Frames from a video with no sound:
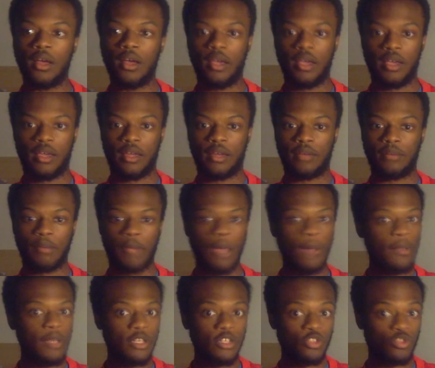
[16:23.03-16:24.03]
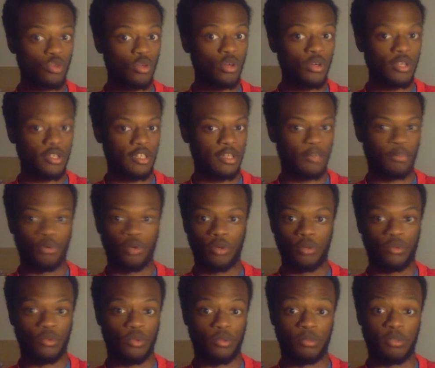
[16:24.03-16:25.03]
and maybe a draw at that point
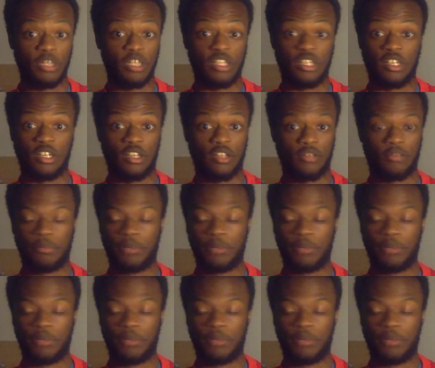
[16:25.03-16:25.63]
will be enough.